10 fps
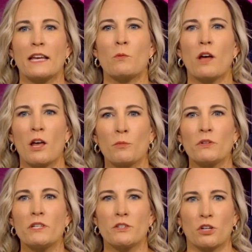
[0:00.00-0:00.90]
that will help you
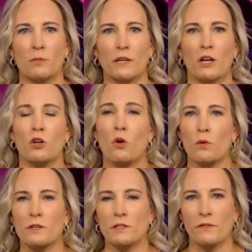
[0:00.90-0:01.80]
determine a
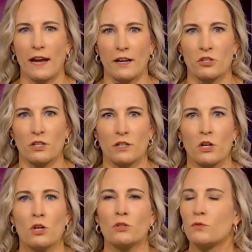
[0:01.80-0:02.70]
course of action
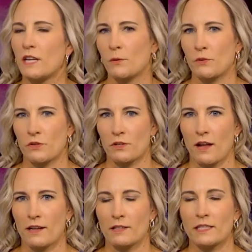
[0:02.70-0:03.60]
to take with your
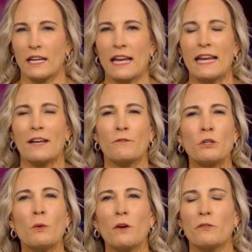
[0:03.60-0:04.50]
clients. If
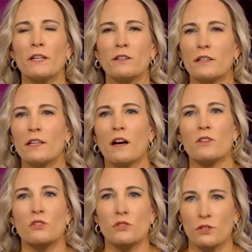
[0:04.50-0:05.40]
you are feeling
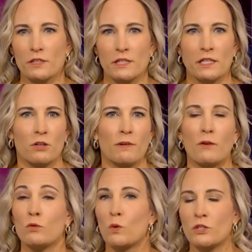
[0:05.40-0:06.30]
uncertainty
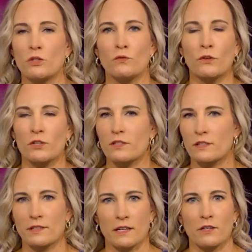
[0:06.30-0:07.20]
around what to do first,
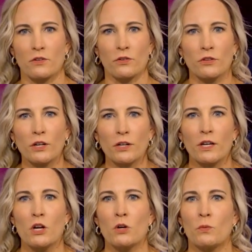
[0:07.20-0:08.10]
second, or third
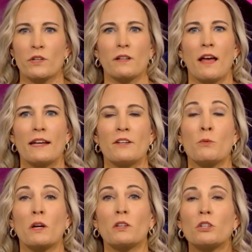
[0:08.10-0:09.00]
with a client, and
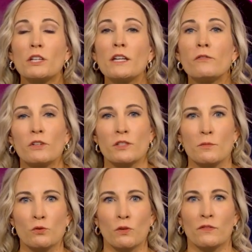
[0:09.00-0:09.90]
you are looking for some
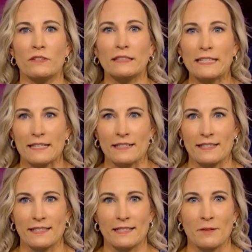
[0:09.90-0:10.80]
sort of
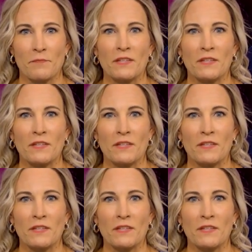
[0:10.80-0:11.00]
list,